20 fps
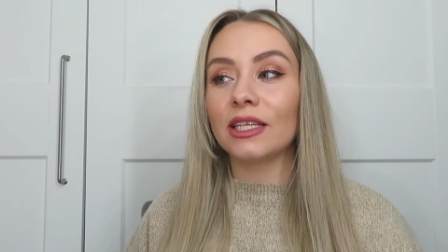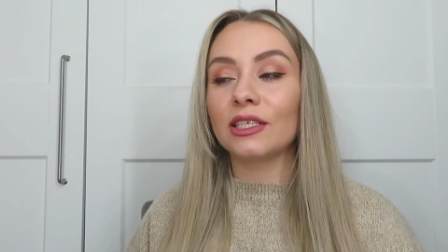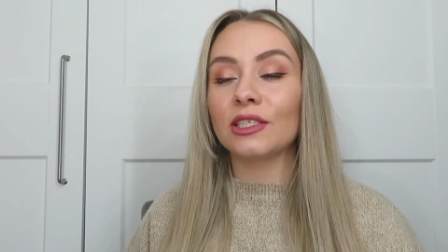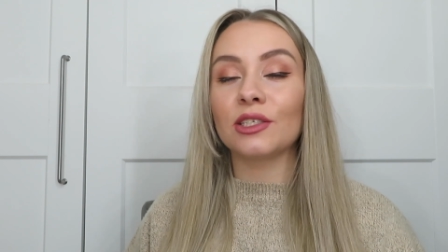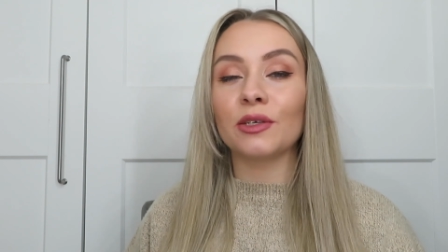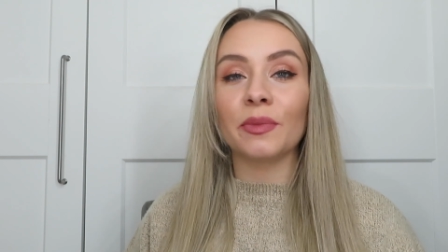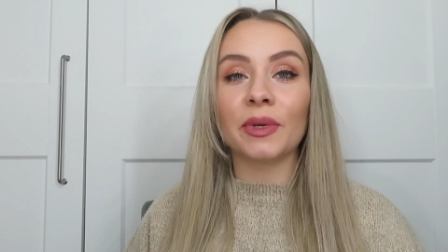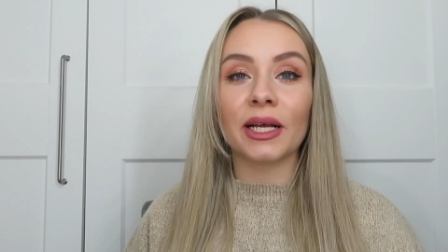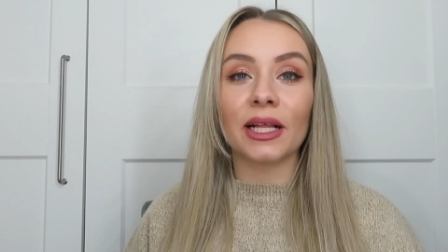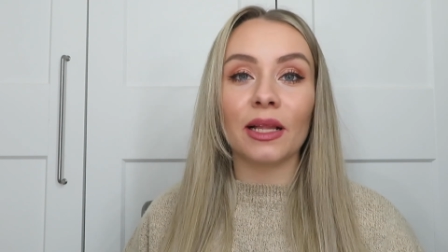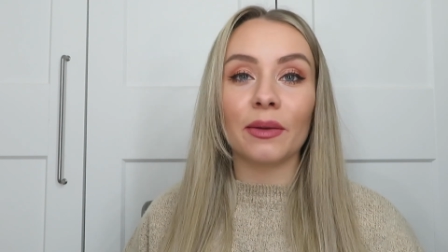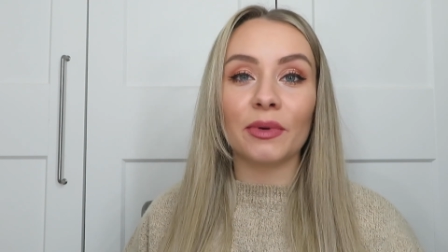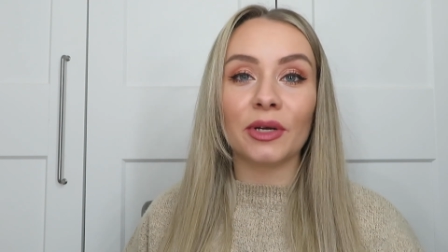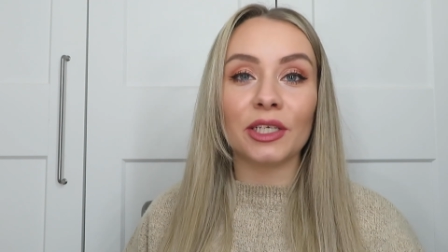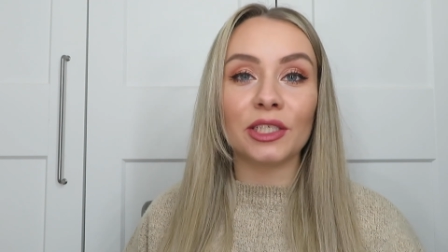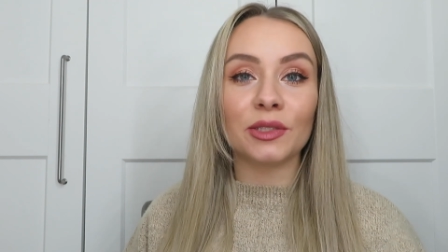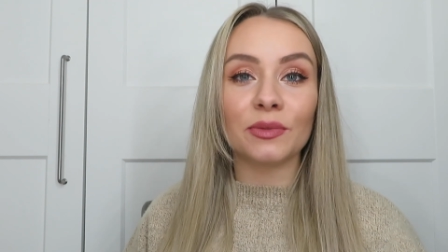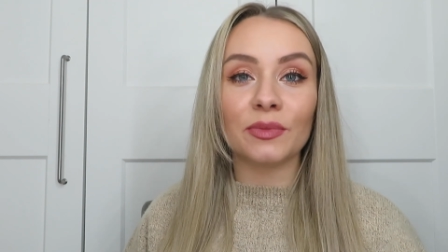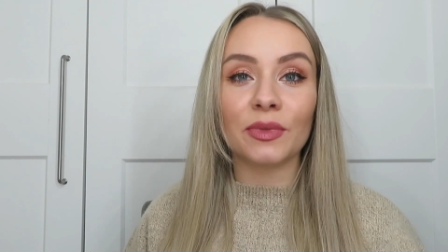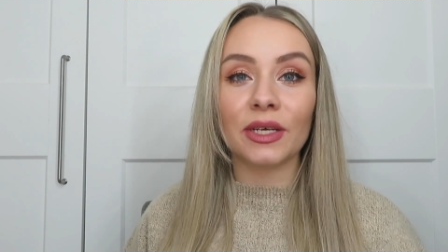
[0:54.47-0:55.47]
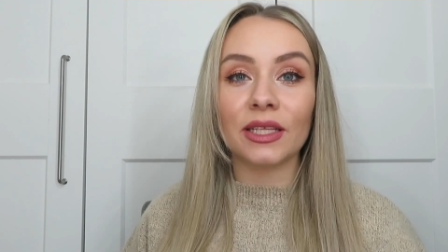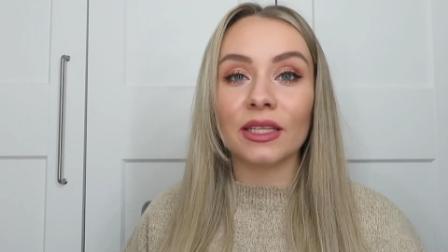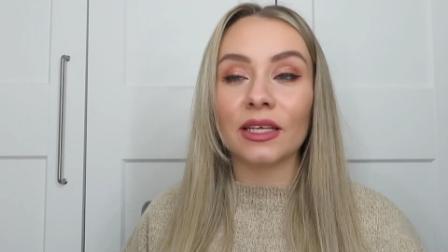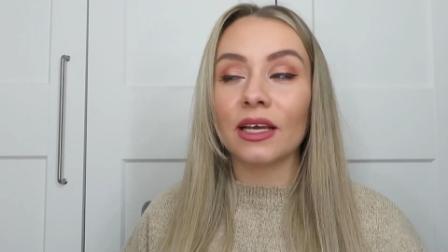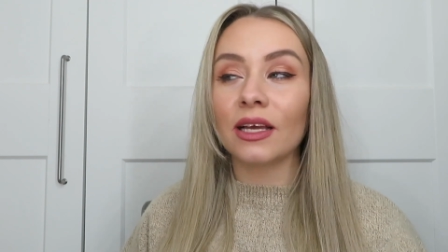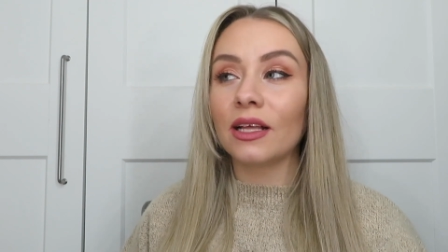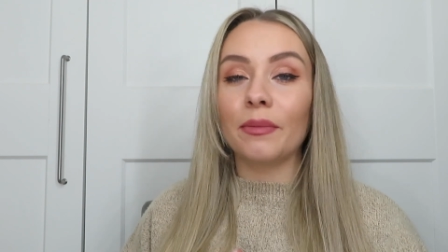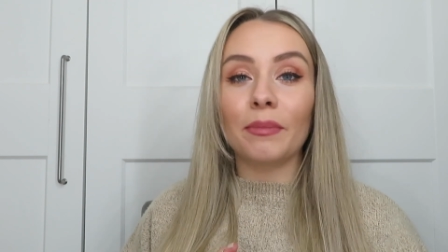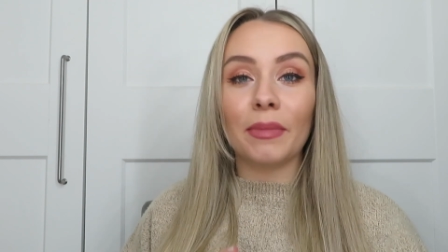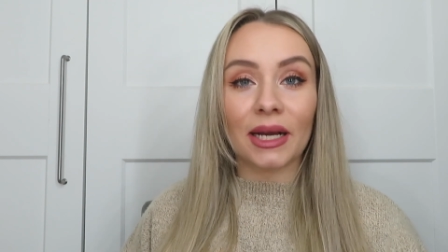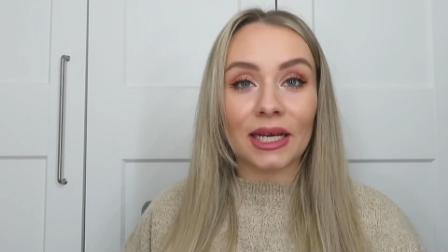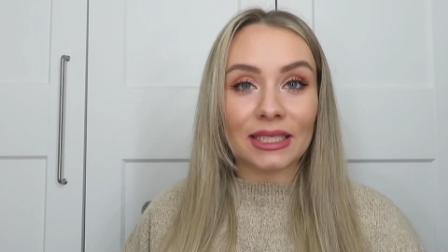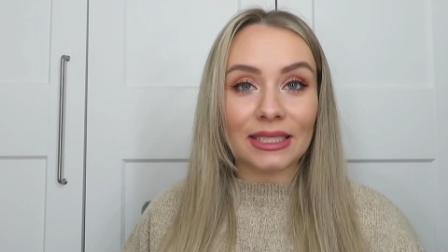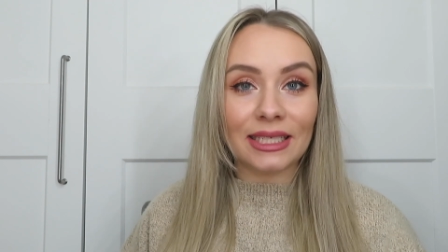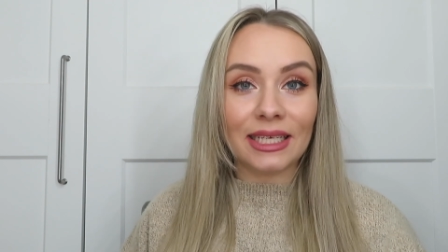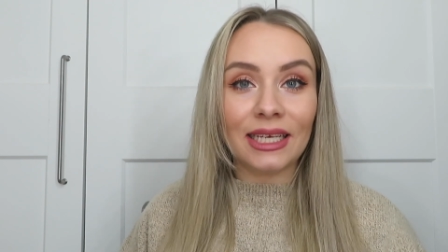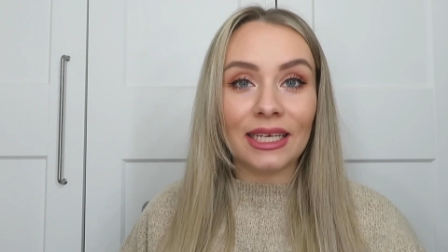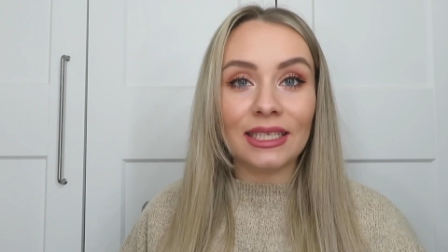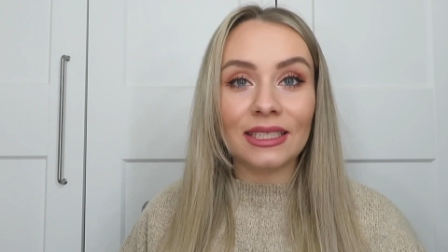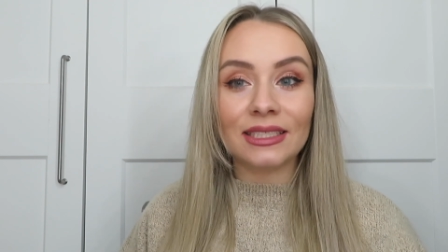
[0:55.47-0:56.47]
there's some in collaboration with
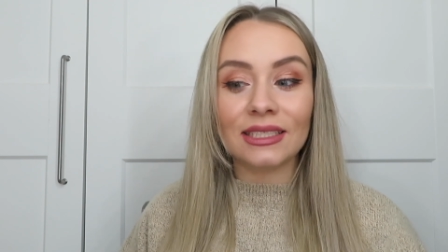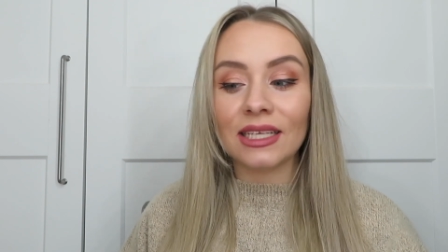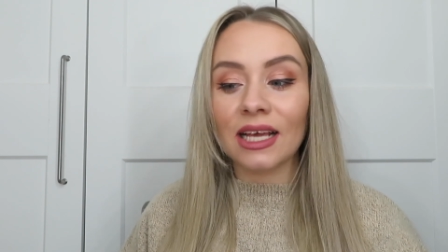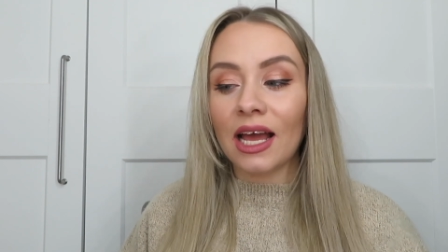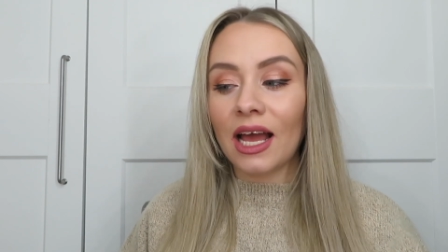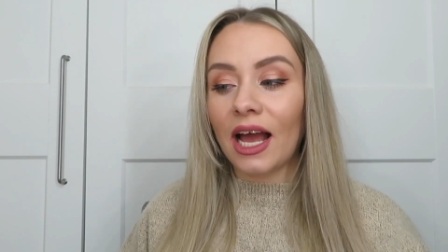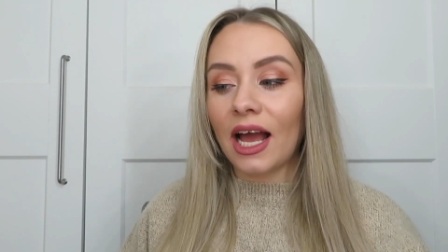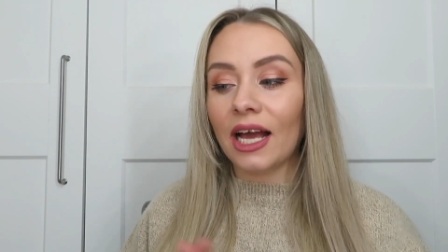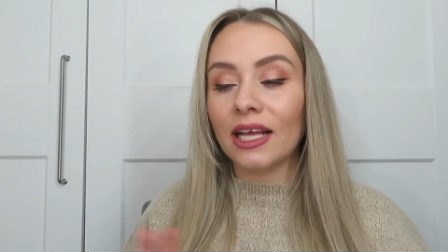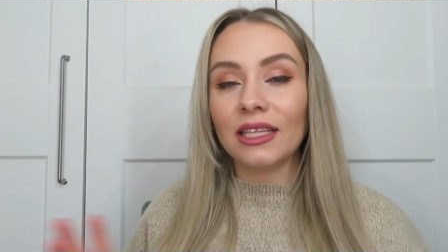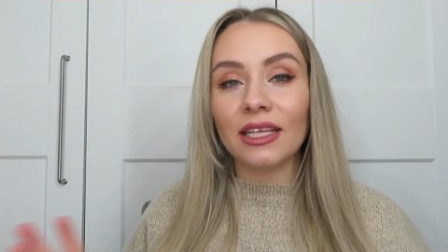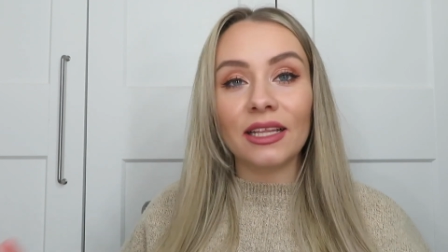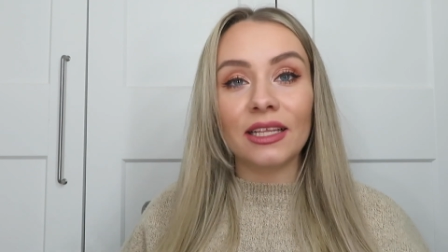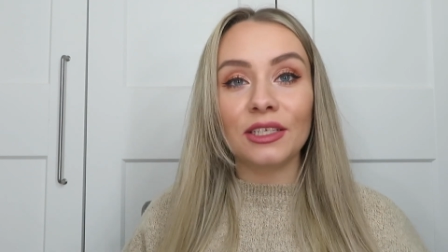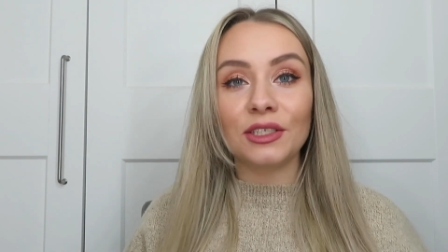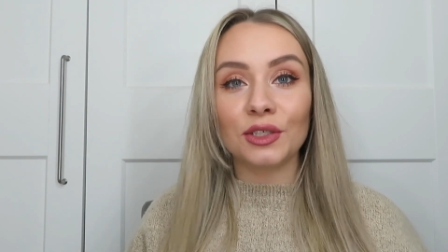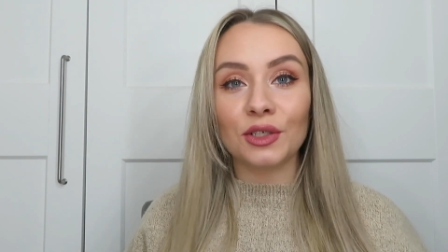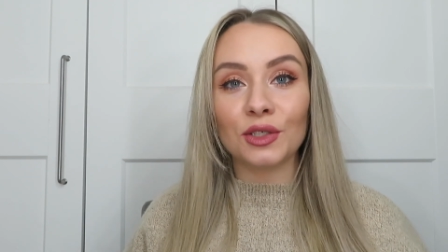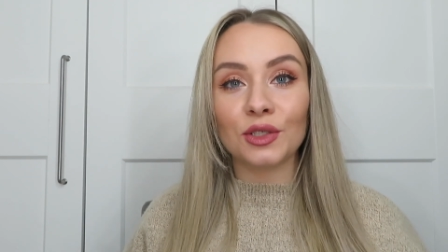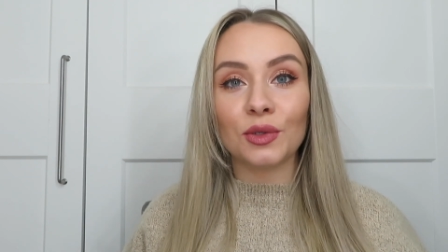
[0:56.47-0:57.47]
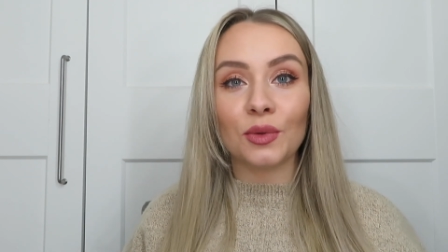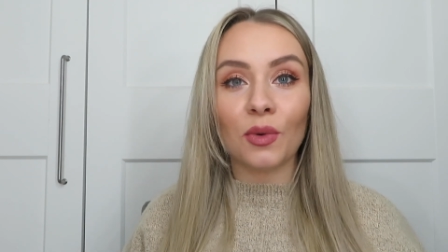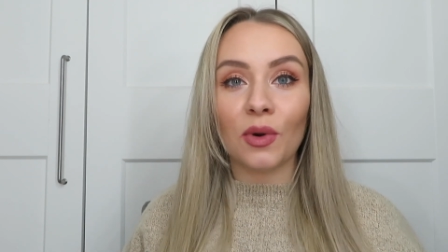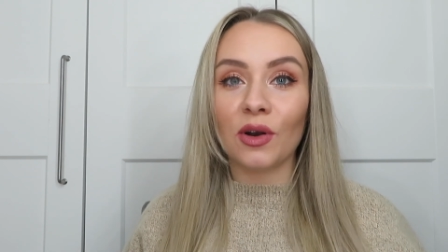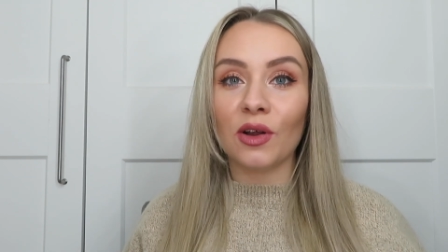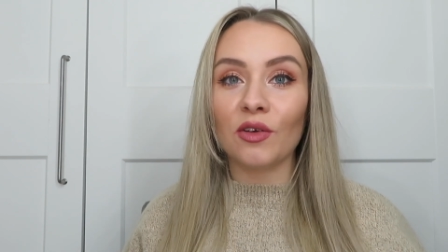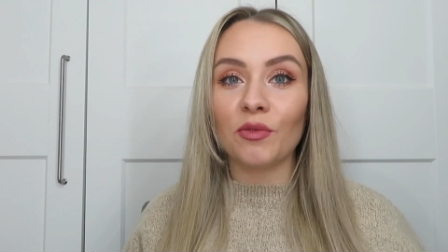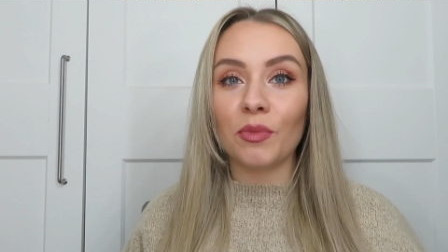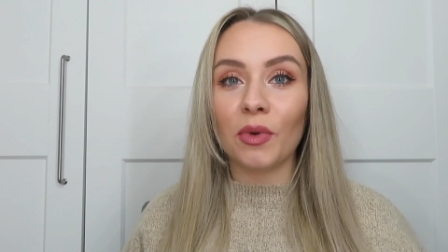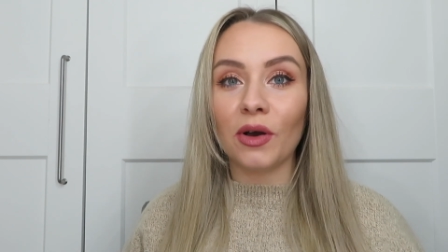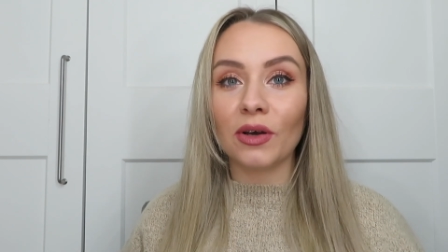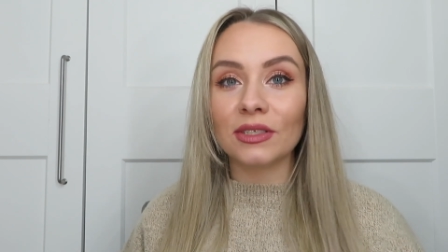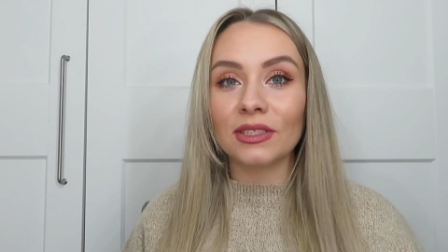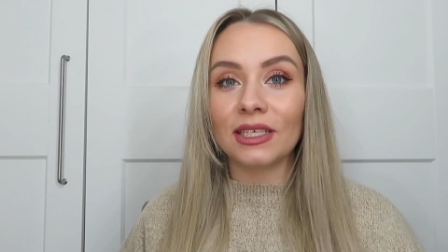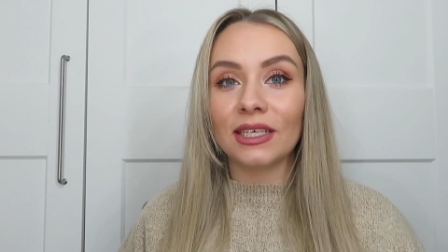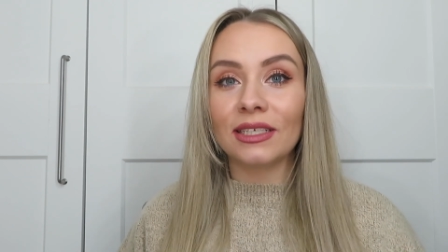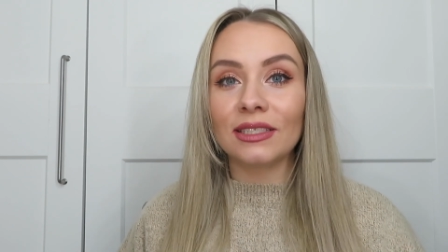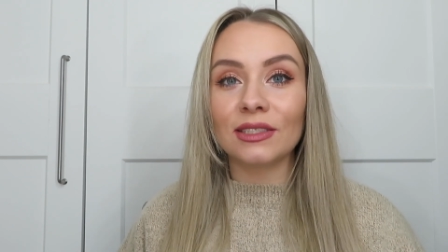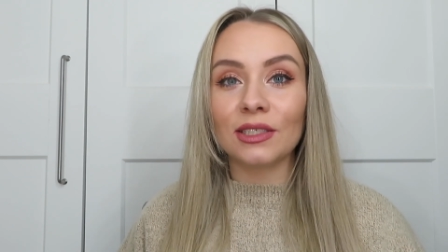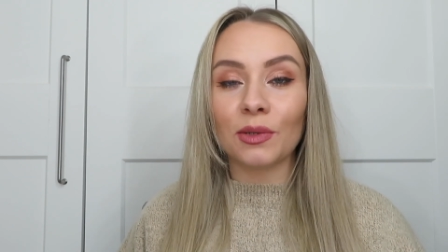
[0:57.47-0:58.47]
magazines, and then there's just one-off
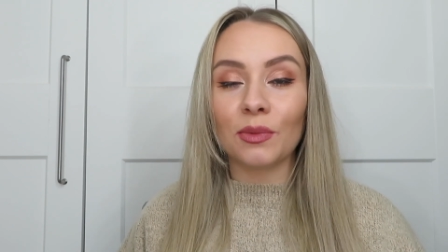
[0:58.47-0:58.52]
boxes.